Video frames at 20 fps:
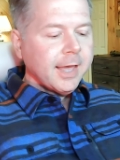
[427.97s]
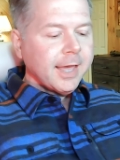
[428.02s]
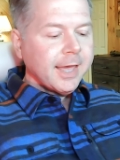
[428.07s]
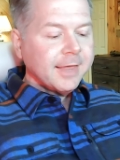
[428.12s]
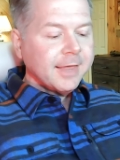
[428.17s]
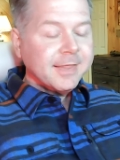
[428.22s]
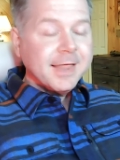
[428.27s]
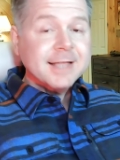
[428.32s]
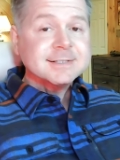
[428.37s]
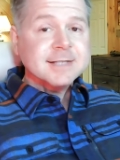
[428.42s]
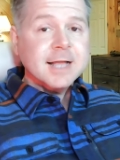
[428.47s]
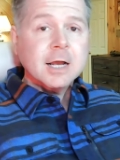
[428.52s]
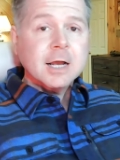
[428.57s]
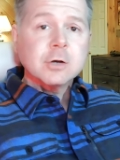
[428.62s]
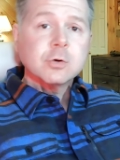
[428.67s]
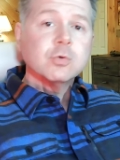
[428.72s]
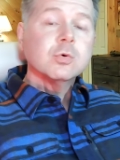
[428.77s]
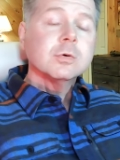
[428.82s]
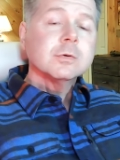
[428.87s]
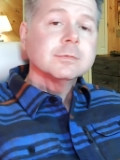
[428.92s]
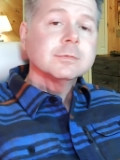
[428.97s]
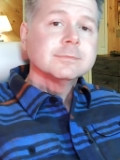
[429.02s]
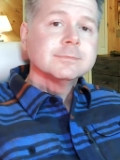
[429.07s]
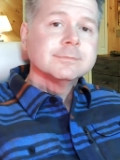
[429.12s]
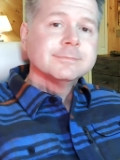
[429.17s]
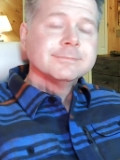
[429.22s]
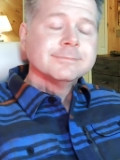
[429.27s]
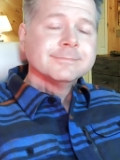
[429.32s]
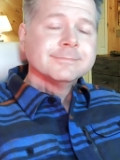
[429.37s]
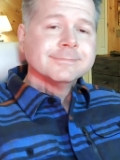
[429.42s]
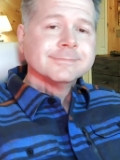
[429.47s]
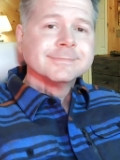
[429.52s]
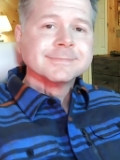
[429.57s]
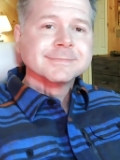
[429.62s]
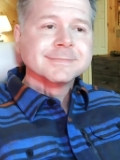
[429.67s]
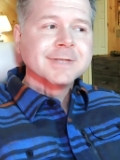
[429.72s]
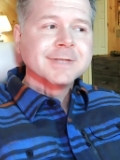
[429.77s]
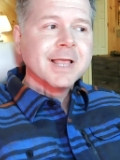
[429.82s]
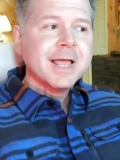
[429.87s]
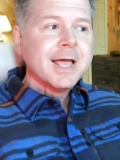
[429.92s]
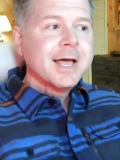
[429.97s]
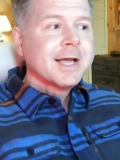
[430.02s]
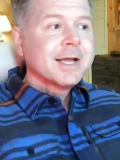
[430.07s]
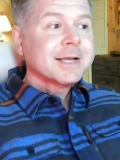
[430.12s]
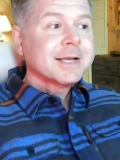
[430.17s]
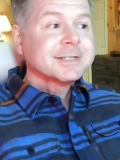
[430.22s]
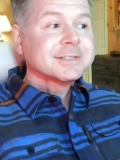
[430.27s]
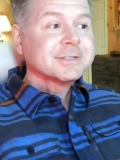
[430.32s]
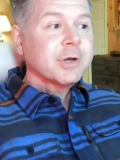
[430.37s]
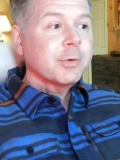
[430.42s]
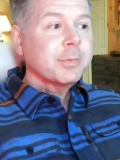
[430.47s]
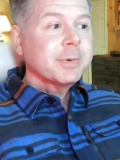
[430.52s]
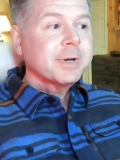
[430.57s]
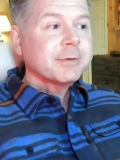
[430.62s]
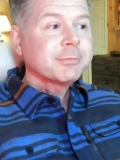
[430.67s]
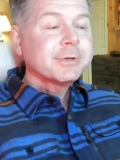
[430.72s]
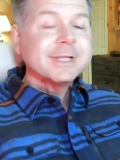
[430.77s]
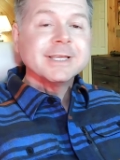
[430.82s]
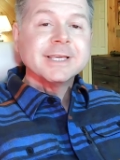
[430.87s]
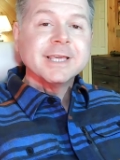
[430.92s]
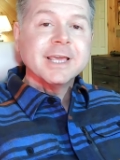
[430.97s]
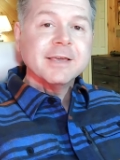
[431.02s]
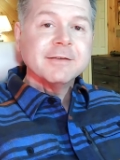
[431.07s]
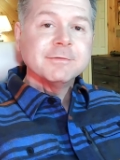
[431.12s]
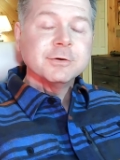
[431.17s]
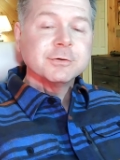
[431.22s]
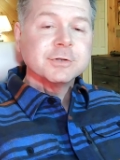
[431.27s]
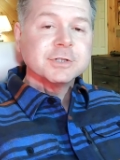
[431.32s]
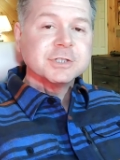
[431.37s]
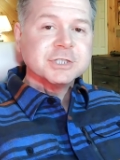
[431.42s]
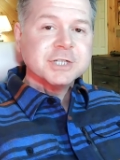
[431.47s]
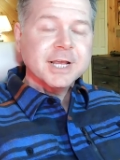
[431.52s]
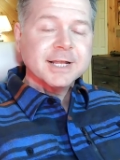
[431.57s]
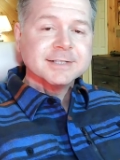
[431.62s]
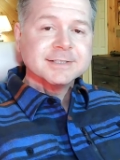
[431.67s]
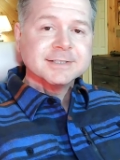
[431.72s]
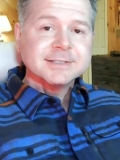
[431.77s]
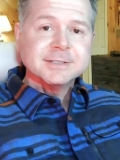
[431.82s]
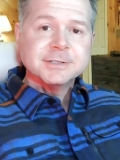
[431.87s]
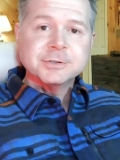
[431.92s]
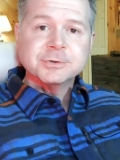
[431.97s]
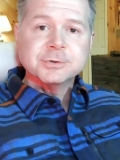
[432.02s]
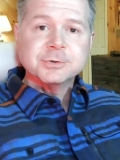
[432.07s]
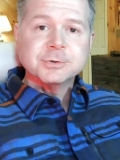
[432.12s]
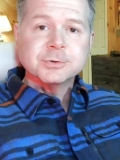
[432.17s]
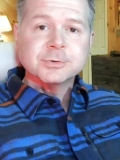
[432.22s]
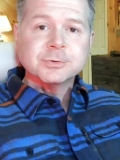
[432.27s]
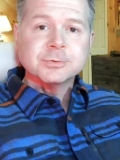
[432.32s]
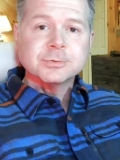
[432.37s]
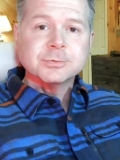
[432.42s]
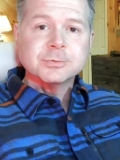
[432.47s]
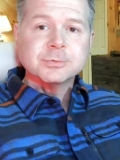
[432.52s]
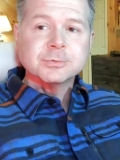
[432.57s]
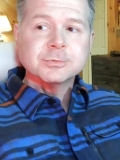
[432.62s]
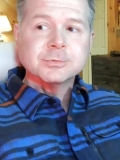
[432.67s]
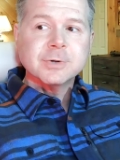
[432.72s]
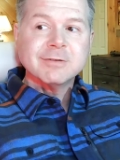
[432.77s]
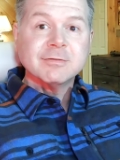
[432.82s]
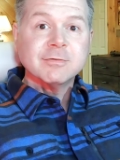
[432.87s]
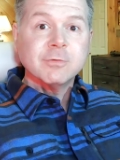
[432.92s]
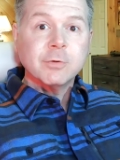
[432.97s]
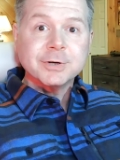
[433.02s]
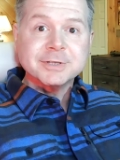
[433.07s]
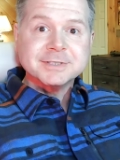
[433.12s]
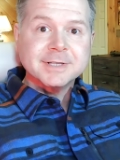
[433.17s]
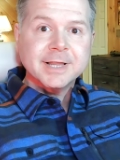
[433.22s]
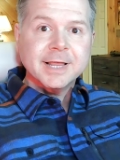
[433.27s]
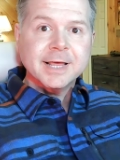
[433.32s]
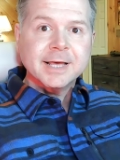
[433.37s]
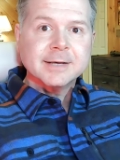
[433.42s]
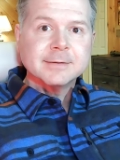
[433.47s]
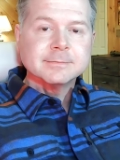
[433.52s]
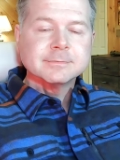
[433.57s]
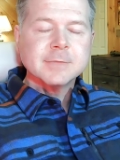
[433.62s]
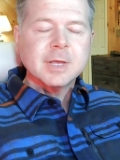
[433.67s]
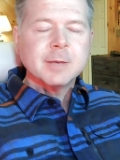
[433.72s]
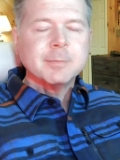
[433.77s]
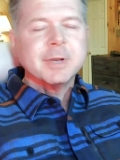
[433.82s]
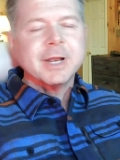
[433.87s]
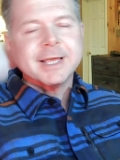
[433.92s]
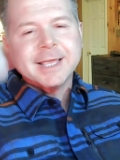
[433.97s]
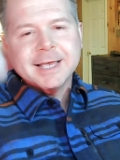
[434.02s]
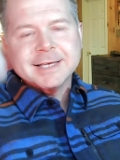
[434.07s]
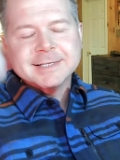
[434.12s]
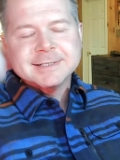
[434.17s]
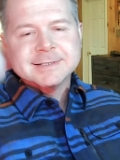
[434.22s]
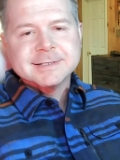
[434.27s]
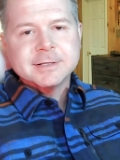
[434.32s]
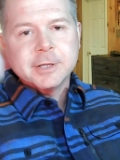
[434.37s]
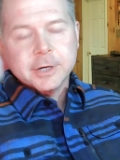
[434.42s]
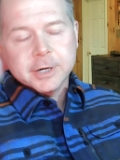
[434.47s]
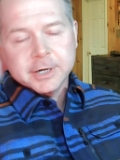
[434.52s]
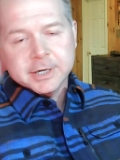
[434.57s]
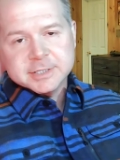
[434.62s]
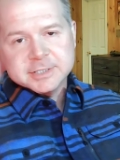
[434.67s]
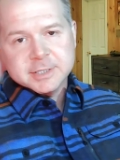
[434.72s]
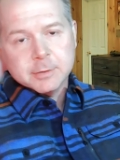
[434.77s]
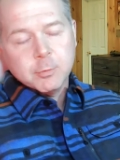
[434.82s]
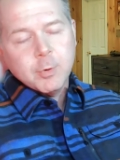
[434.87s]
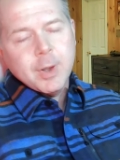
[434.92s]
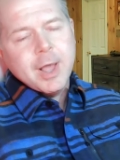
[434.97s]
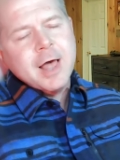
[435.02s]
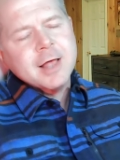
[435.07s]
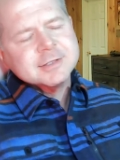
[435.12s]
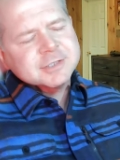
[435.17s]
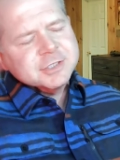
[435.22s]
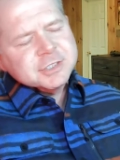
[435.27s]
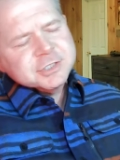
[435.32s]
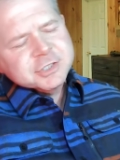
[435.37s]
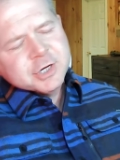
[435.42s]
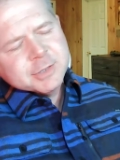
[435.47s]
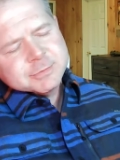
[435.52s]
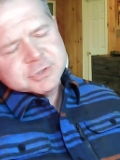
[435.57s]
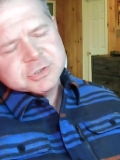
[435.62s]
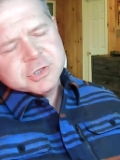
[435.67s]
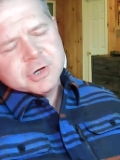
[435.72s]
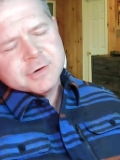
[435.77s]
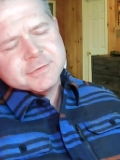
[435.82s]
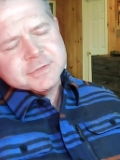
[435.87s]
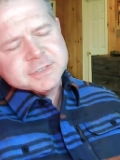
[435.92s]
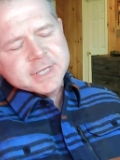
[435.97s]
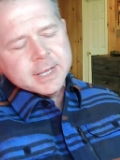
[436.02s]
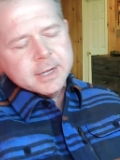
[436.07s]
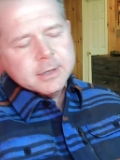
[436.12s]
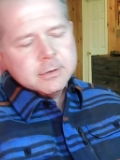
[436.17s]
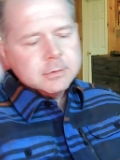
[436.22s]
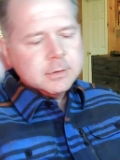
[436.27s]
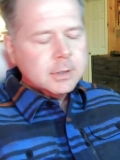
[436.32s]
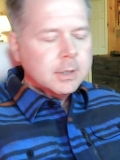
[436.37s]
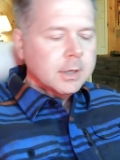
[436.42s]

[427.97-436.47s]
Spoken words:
And that's not cool. Because nobody really gave you the chance to have a voice in that. I mean, I guess they're going to say, well, it's in the terms of service now.